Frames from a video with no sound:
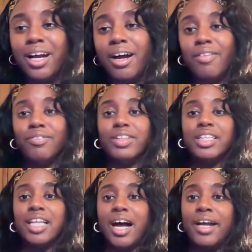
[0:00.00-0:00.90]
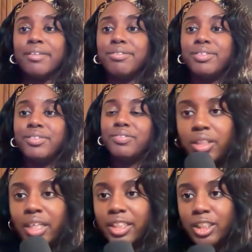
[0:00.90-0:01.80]
live.
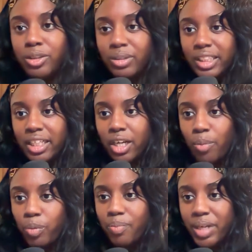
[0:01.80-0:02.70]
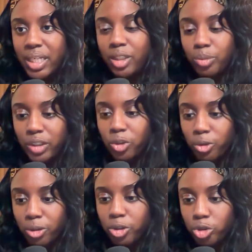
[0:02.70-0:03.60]
All right, this is going to take a couple minutes, but it's
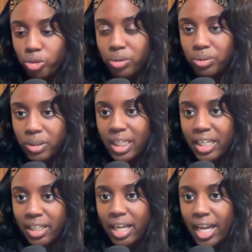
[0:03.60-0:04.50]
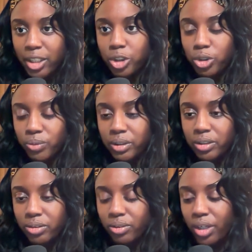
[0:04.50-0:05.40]
going through the
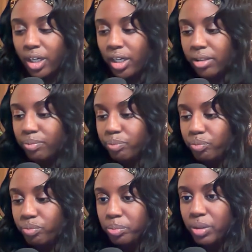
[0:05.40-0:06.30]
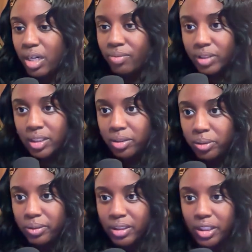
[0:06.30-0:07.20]
actual prompt,
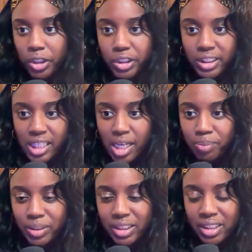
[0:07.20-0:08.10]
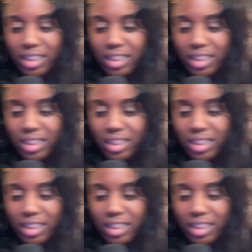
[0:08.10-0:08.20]
going to each steps.